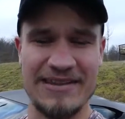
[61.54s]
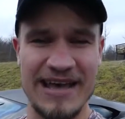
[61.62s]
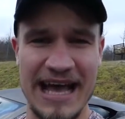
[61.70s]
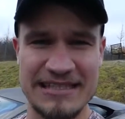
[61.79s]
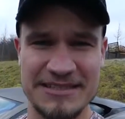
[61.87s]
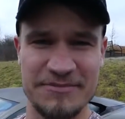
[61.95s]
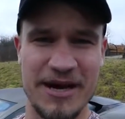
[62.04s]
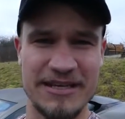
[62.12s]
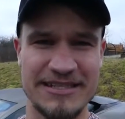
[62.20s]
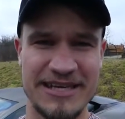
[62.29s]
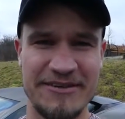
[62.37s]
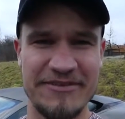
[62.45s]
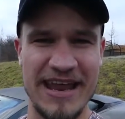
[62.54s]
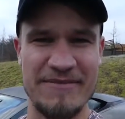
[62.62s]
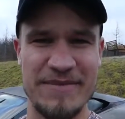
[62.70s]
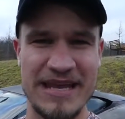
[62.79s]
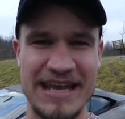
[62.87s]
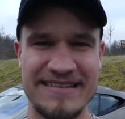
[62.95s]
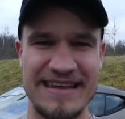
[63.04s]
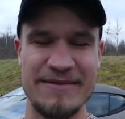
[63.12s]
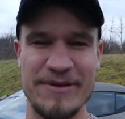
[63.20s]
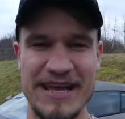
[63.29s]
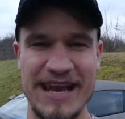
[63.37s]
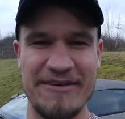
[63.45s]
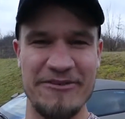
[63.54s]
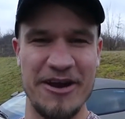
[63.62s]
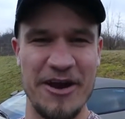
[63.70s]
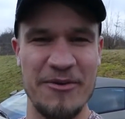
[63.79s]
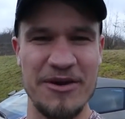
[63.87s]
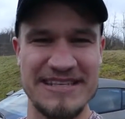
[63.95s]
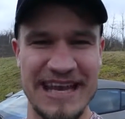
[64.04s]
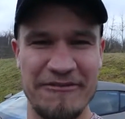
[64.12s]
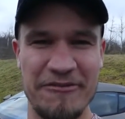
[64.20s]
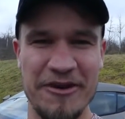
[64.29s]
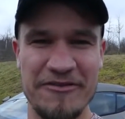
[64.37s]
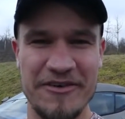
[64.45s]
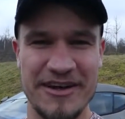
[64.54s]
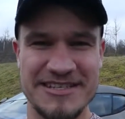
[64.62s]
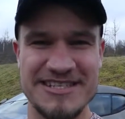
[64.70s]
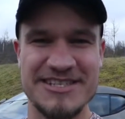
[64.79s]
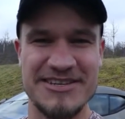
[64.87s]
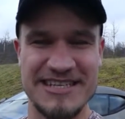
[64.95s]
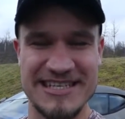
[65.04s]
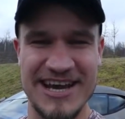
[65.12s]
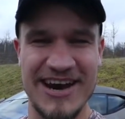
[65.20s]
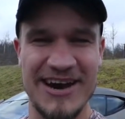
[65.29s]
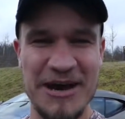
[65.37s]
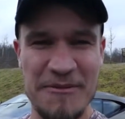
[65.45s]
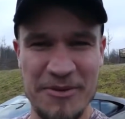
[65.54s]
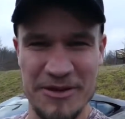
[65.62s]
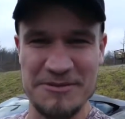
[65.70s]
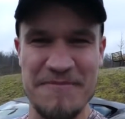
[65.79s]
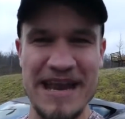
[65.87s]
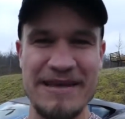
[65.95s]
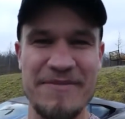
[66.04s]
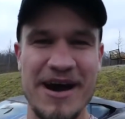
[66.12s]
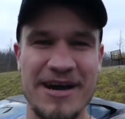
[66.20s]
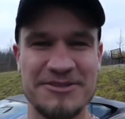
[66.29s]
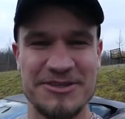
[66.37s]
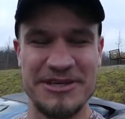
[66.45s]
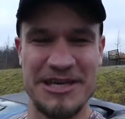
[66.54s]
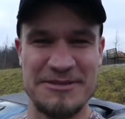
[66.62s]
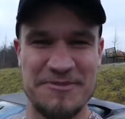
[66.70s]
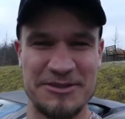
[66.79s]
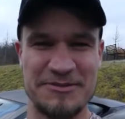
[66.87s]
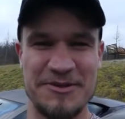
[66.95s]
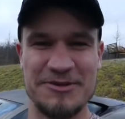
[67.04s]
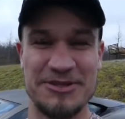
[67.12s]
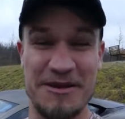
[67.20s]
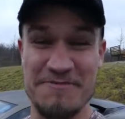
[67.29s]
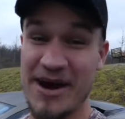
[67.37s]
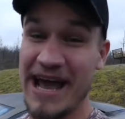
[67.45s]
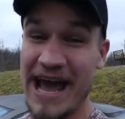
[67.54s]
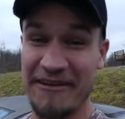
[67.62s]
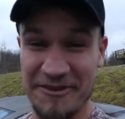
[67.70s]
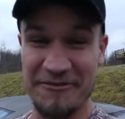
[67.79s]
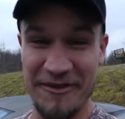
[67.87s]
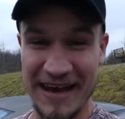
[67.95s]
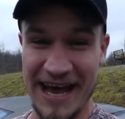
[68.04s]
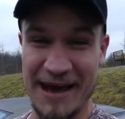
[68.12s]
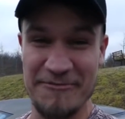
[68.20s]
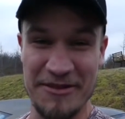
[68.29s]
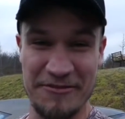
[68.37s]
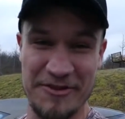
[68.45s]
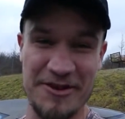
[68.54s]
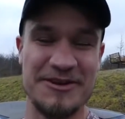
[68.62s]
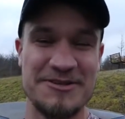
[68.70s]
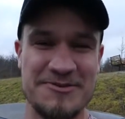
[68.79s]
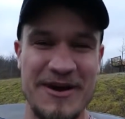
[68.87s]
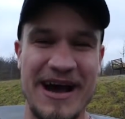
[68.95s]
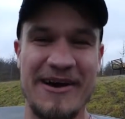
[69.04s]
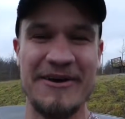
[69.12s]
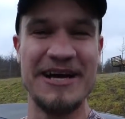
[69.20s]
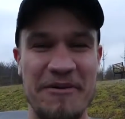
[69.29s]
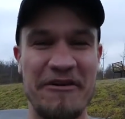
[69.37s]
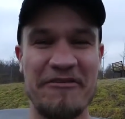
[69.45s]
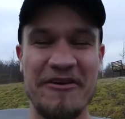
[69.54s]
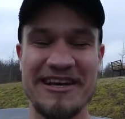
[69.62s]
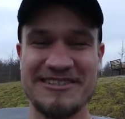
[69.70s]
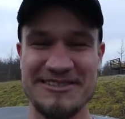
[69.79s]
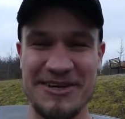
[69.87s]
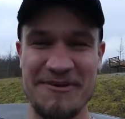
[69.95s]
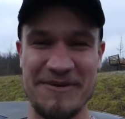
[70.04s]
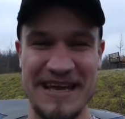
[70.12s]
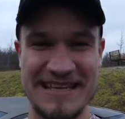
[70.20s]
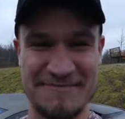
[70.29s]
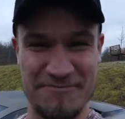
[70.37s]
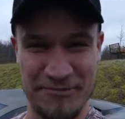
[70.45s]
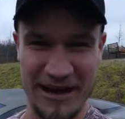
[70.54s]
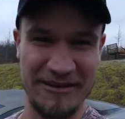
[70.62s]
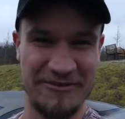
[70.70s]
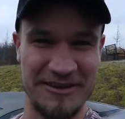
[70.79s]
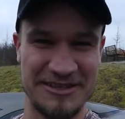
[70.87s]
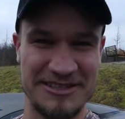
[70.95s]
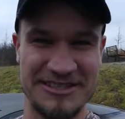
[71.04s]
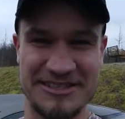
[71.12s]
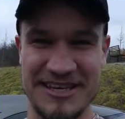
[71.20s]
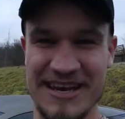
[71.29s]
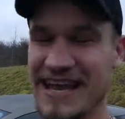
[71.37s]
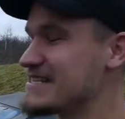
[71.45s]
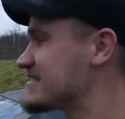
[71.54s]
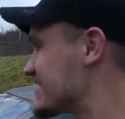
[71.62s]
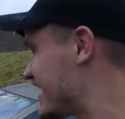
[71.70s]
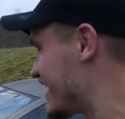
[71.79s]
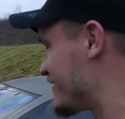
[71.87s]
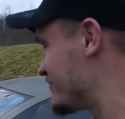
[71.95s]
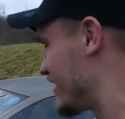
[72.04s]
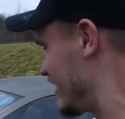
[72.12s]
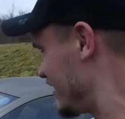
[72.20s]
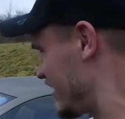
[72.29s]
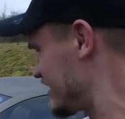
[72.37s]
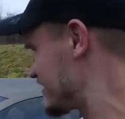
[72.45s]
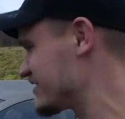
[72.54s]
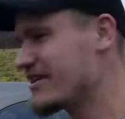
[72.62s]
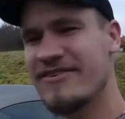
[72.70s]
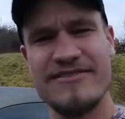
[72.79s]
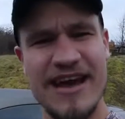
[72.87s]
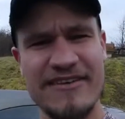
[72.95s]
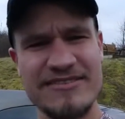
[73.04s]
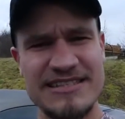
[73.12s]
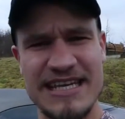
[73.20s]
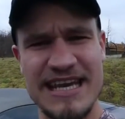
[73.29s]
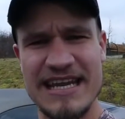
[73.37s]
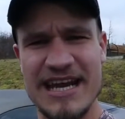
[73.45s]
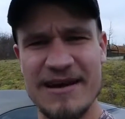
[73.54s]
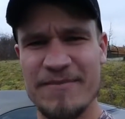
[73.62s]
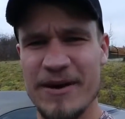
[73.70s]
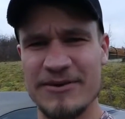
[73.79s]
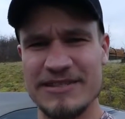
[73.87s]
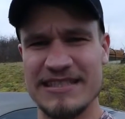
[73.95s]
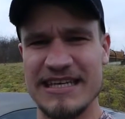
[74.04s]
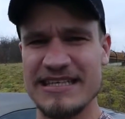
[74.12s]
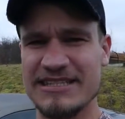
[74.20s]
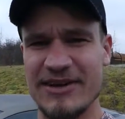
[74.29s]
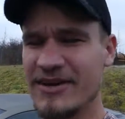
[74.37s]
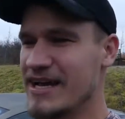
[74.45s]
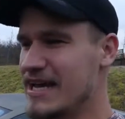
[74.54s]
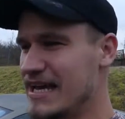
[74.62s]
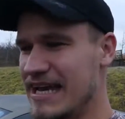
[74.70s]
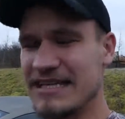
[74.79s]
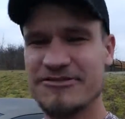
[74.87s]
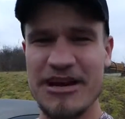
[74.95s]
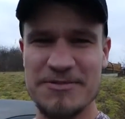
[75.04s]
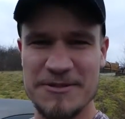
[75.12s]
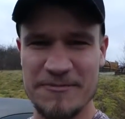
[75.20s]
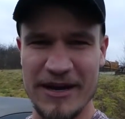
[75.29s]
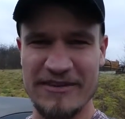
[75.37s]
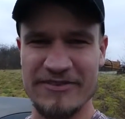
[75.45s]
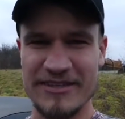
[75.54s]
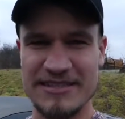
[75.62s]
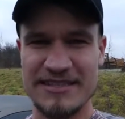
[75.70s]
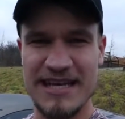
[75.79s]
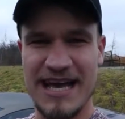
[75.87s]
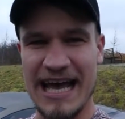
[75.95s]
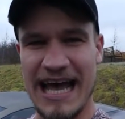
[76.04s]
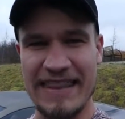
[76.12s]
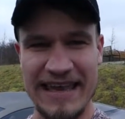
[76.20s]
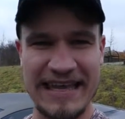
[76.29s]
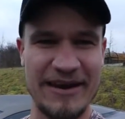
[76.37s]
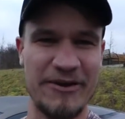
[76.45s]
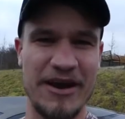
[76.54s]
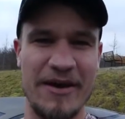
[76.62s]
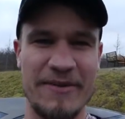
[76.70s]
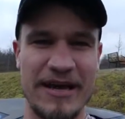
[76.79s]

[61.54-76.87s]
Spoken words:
that Aston Martin have lent me a DB11, and I want to take full advantage of this car, put as many miles on it as possible, so I might have to fill it up with fuel as well. But first stop is breakfast, so let's actually I haven't seen any cup holders in, so let's grab some breakfast and then get on our